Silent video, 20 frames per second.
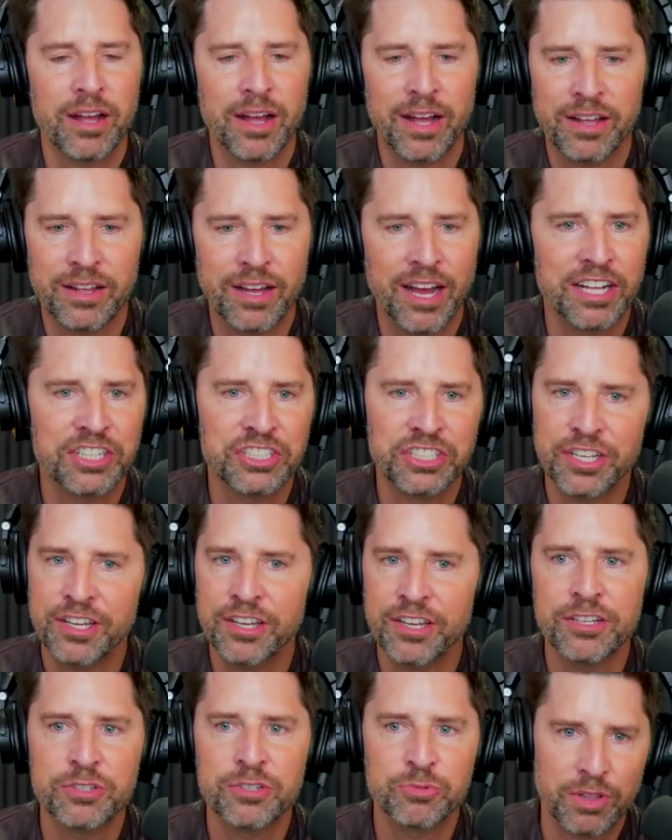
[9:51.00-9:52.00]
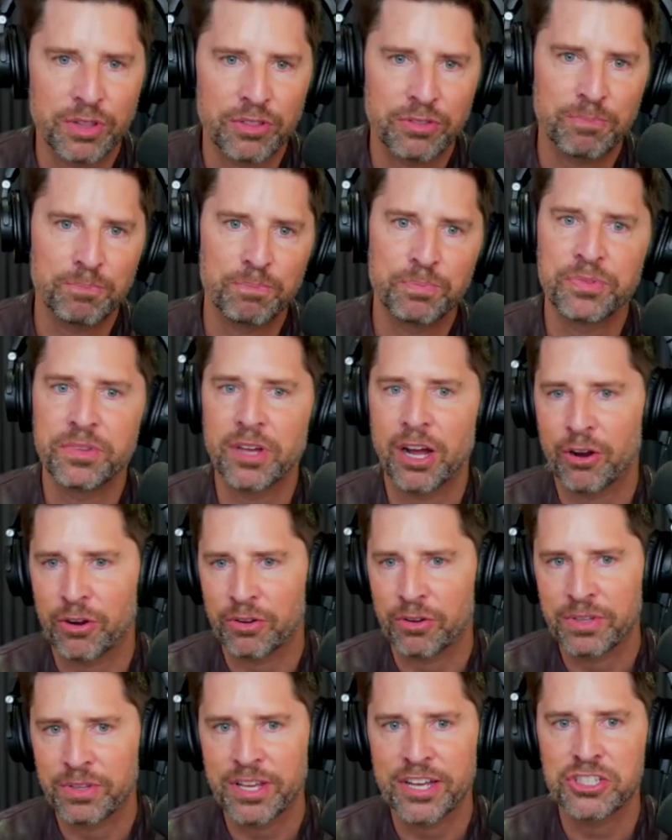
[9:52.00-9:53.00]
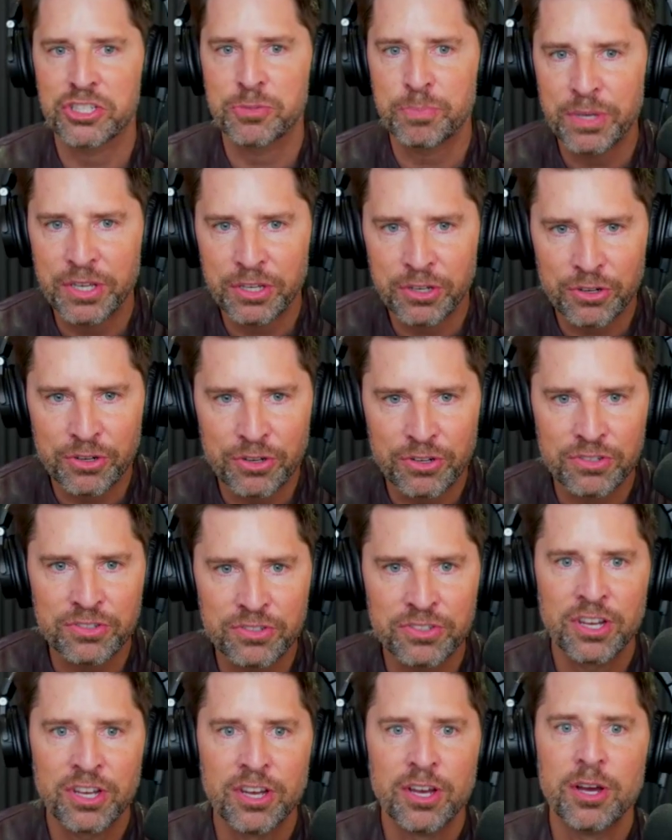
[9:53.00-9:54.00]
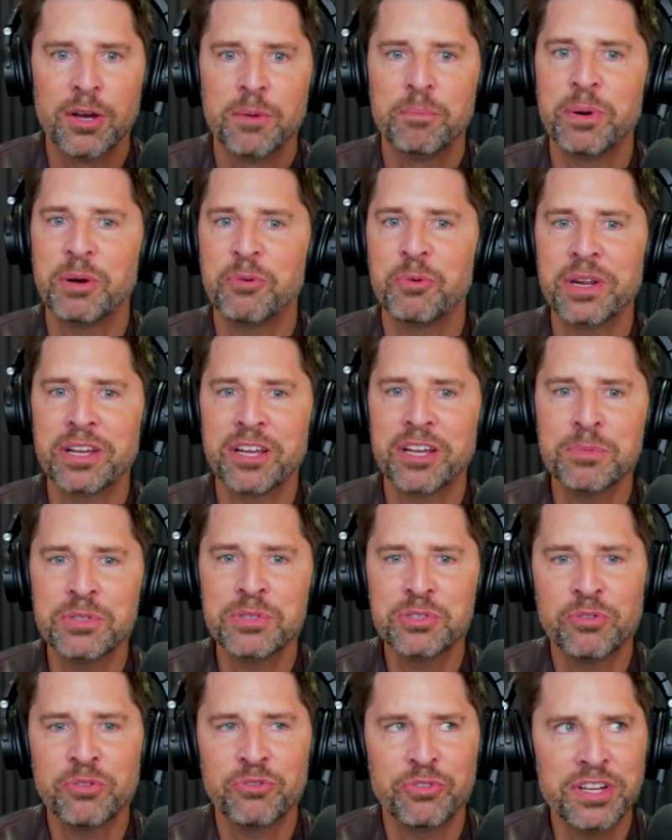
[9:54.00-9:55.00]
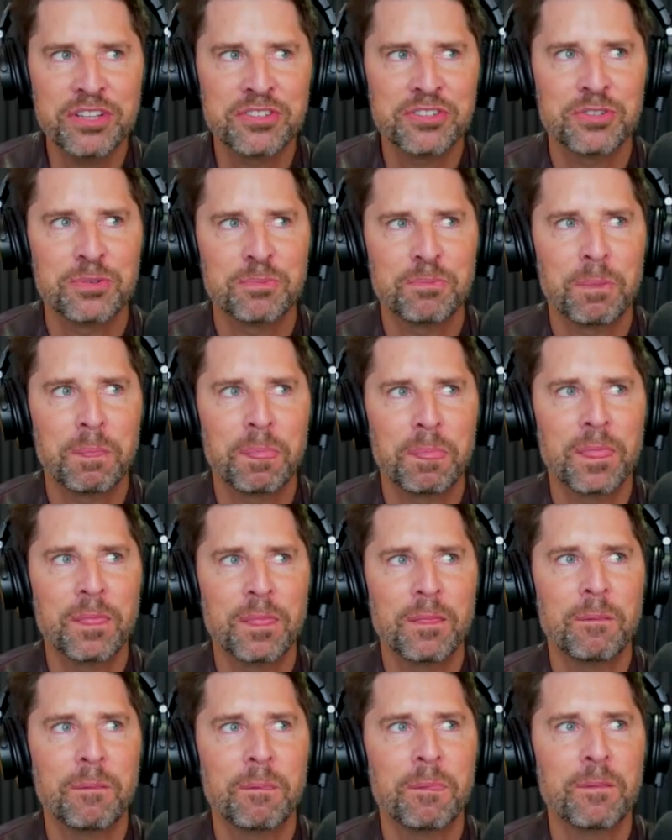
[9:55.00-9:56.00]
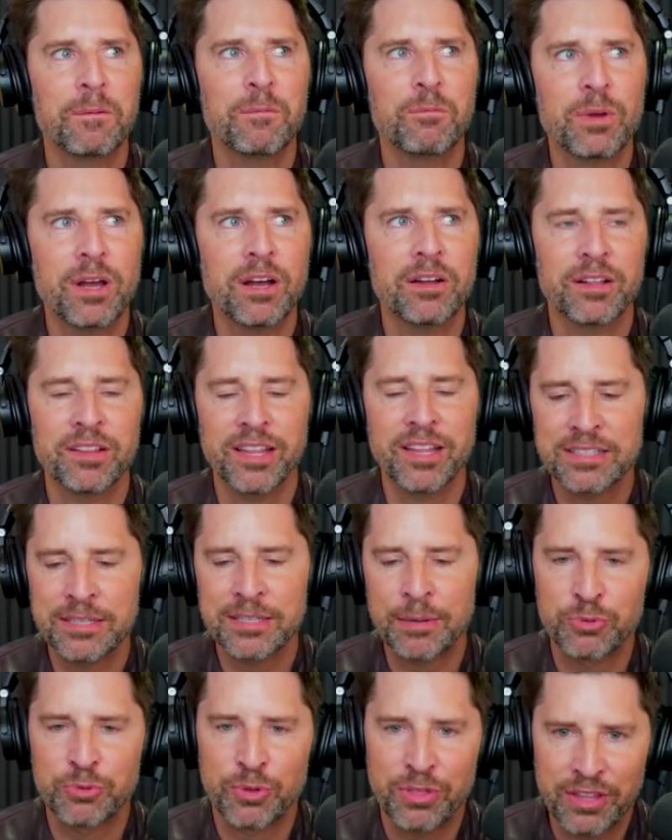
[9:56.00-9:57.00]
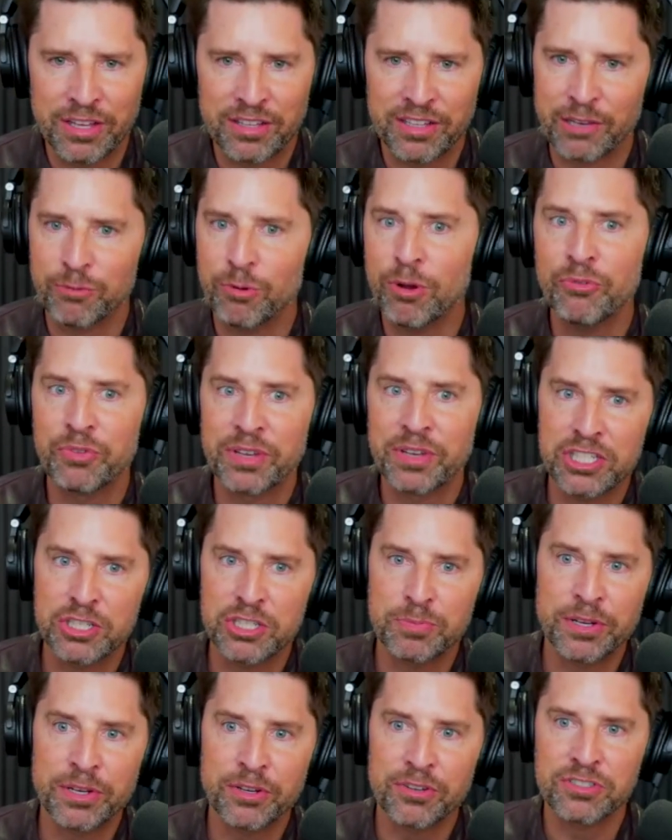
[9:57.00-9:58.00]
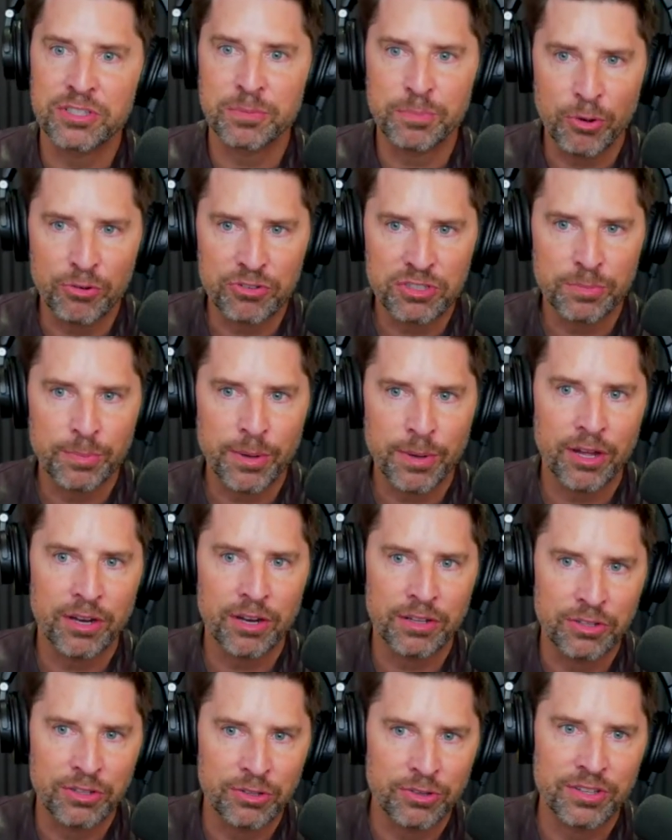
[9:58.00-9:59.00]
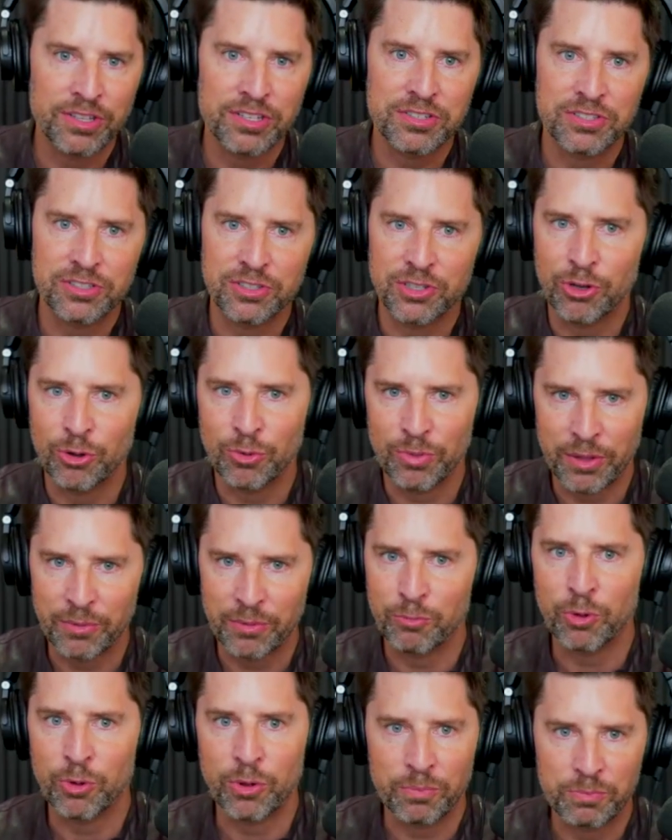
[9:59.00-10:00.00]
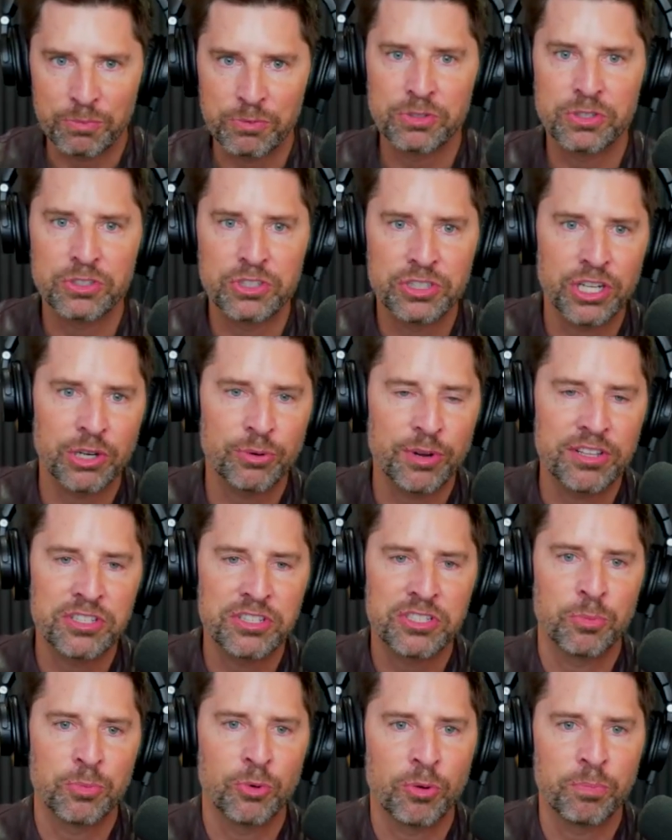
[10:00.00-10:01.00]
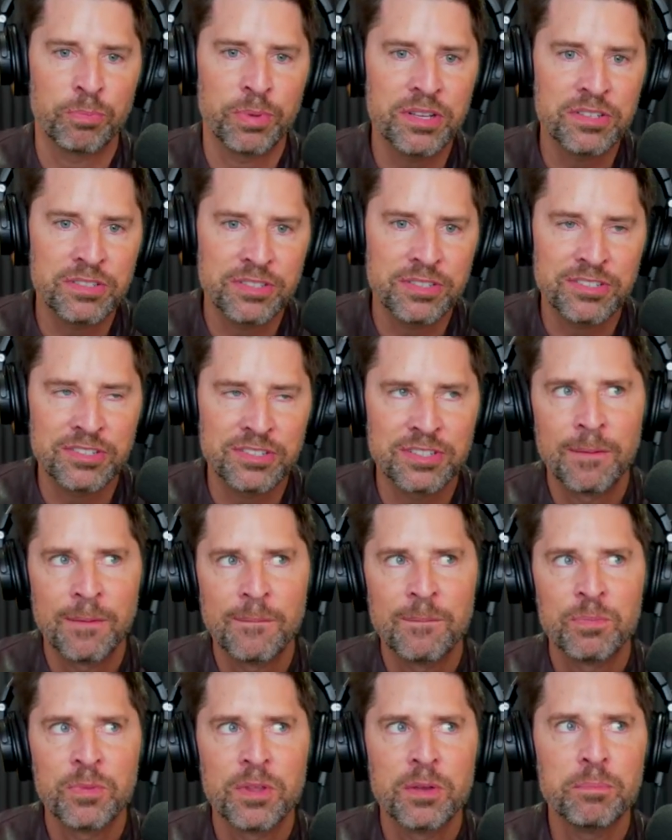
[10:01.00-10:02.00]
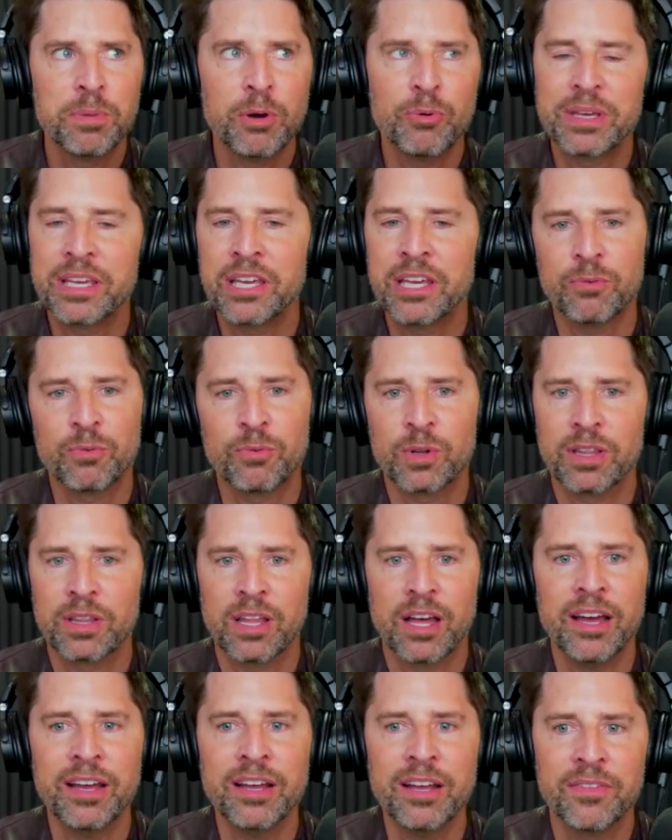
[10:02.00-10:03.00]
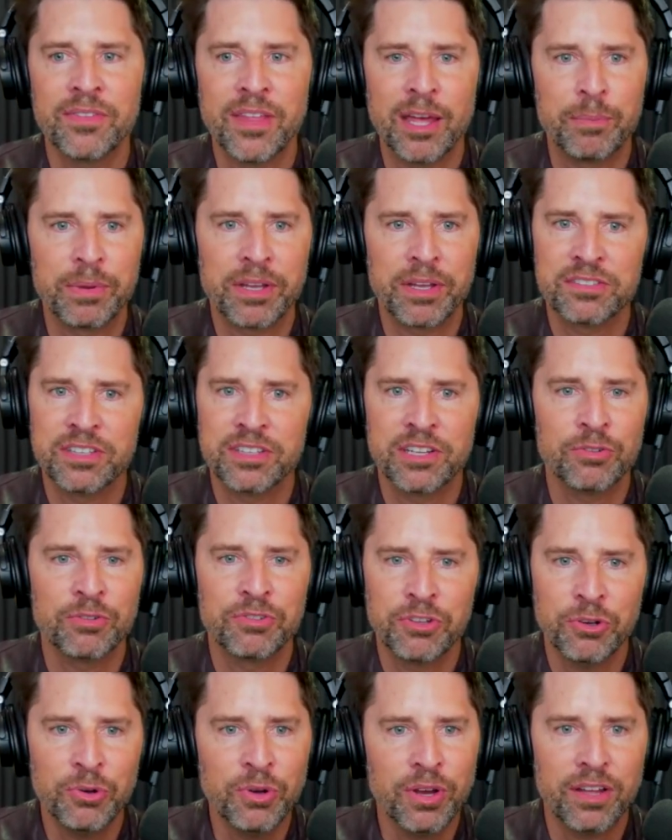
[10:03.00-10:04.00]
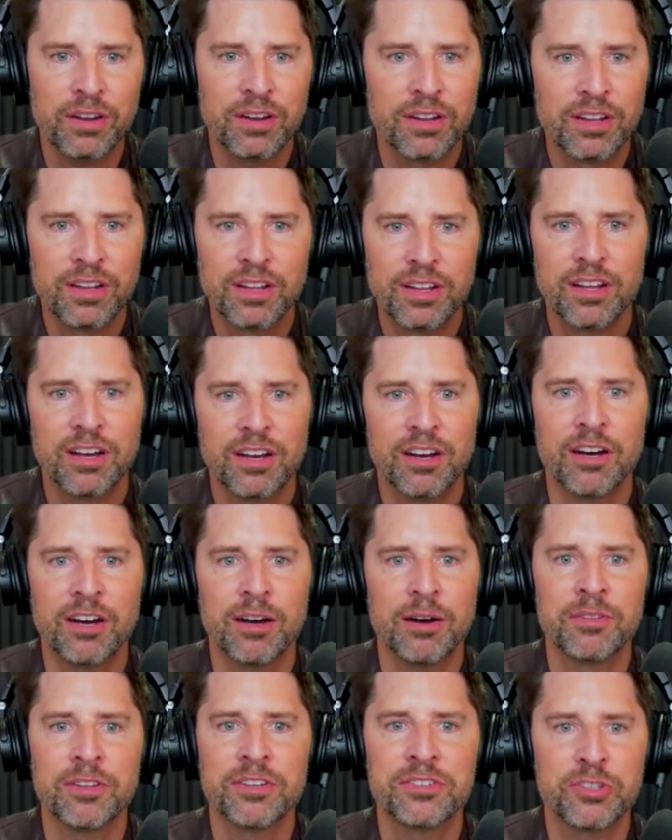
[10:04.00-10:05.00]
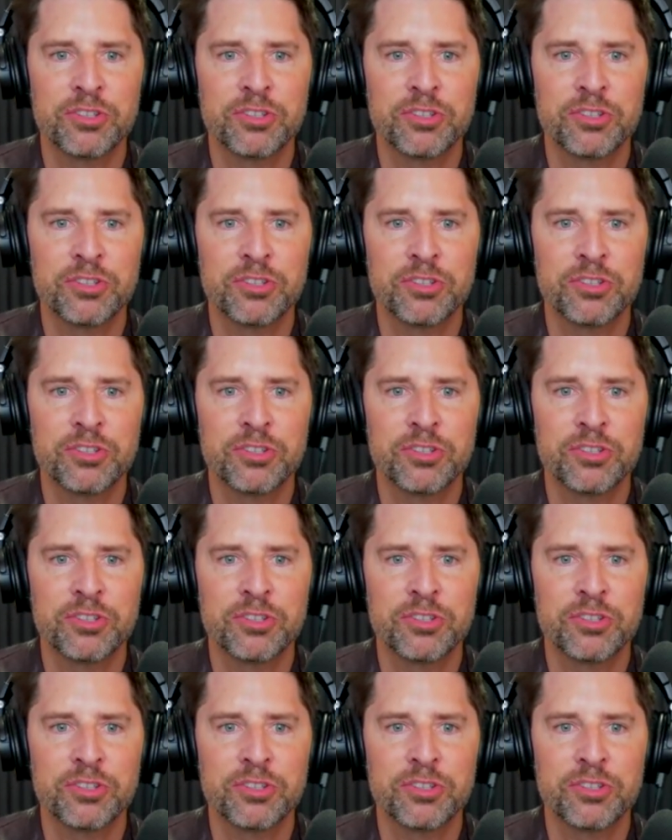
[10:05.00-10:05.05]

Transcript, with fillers: IGs with our guest speakers. But when it comes to events, a lot of times we think like, well, if we get speakers to post about it and do this, you know, then we'll generate some more business. But we can't rely on that because they don't do it uh, unless they're